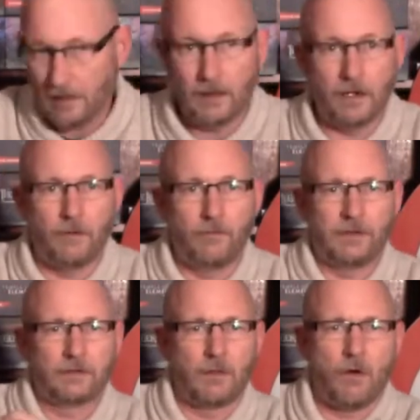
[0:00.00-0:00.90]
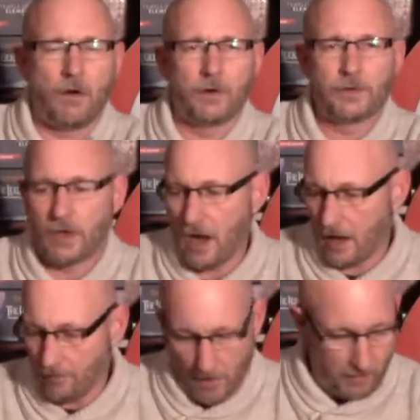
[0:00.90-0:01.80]
love these large
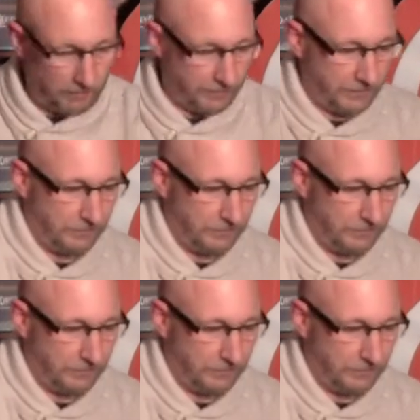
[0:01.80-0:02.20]
god models.